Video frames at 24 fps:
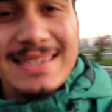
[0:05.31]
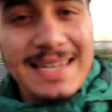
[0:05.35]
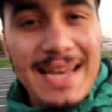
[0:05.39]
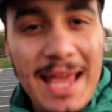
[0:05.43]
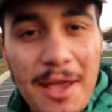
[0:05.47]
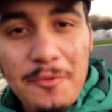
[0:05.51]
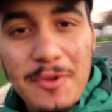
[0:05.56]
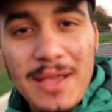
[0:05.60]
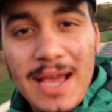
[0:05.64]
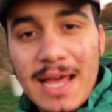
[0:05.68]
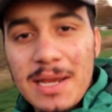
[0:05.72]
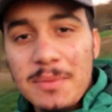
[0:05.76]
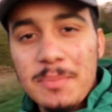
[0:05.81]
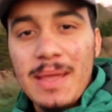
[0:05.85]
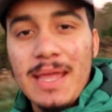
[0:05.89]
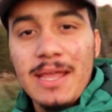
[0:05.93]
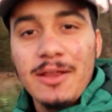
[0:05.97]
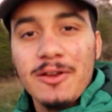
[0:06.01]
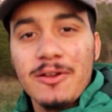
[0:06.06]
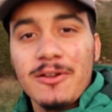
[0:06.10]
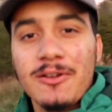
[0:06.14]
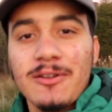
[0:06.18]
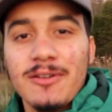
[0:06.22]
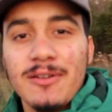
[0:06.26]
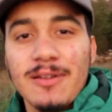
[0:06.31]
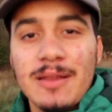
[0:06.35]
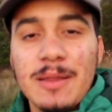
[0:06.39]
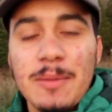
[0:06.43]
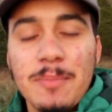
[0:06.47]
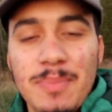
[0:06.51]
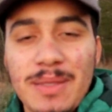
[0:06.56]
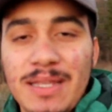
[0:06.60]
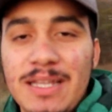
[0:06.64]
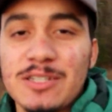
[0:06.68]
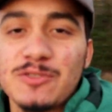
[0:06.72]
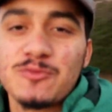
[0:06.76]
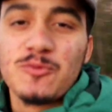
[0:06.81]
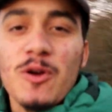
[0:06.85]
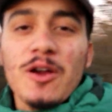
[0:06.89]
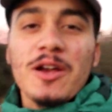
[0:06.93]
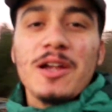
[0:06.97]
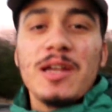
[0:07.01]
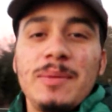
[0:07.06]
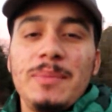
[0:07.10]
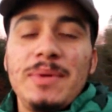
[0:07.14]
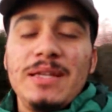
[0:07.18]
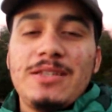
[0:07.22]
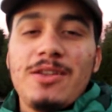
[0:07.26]
we got a banger because we're
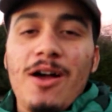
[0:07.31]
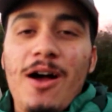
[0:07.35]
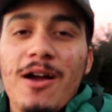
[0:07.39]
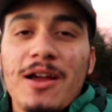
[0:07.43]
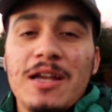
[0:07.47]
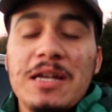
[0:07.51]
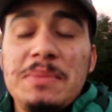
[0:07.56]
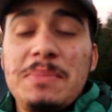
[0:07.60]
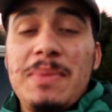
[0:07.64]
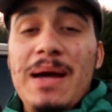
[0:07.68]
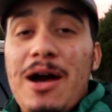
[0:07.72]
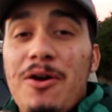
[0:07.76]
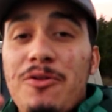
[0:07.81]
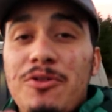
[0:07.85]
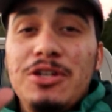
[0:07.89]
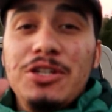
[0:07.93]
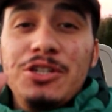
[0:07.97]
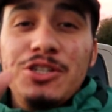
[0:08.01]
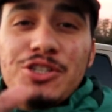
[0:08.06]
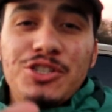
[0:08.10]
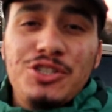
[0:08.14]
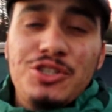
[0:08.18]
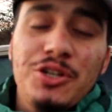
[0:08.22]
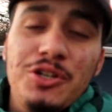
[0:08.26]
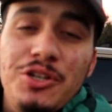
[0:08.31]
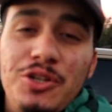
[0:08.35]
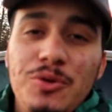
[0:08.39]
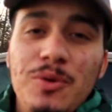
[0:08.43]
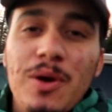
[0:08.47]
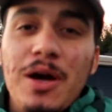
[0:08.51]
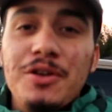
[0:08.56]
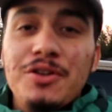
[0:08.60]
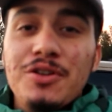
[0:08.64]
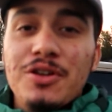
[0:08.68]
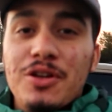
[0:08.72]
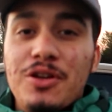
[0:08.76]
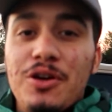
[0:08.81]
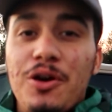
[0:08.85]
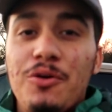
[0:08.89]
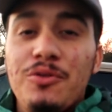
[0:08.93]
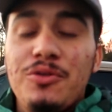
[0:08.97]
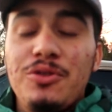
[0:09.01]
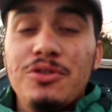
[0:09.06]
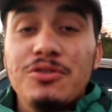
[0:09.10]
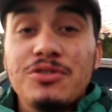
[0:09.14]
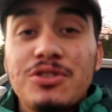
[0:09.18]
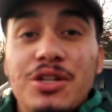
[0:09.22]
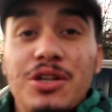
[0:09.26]
gonna be talking about should you
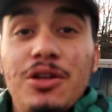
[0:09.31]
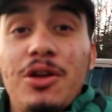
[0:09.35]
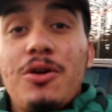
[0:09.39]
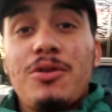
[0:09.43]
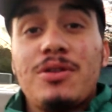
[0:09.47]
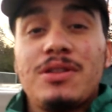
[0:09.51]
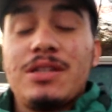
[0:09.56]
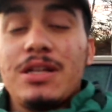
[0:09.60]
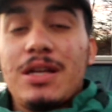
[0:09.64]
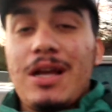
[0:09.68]
undercoat your Toyota